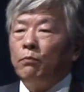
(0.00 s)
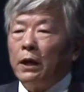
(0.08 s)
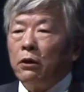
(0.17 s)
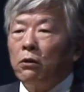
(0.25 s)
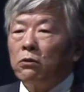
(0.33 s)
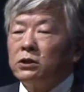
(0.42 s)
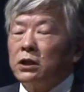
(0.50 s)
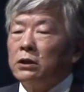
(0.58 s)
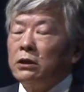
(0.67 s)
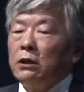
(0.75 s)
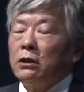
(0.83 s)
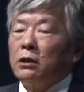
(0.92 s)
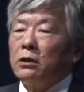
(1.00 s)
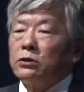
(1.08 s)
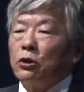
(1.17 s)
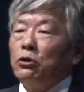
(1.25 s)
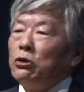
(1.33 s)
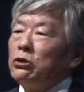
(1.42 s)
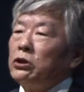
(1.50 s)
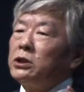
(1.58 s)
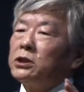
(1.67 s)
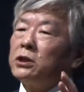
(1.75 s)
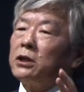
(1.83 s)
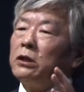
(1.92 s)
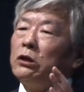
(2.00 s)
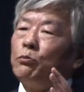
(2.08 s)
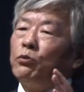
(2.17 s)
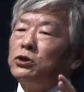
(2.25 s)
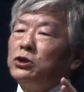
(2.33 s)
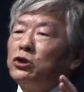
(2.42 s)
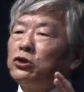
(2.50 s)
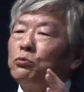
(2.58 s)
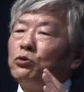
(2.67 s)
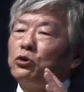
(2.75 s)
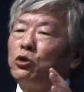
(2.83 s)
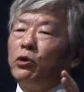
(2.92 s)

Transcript: biology. So this is a position of